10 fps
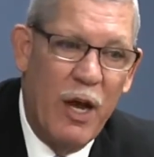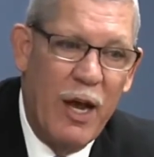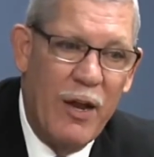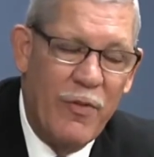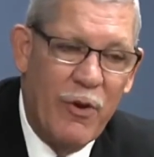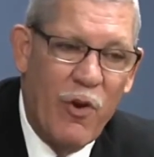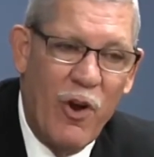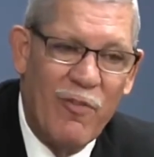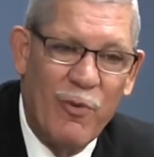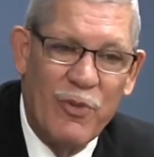and they're
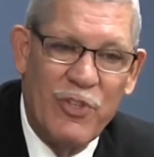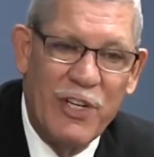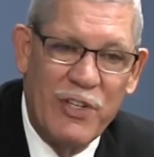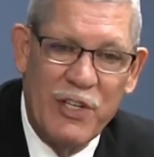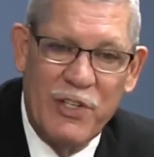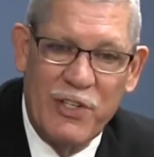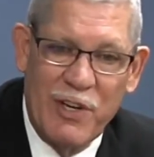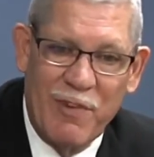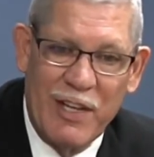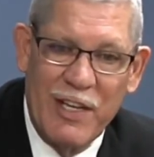calling for assistance and
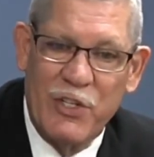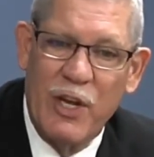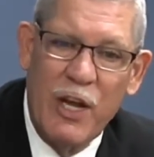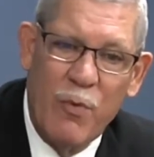stuff like this.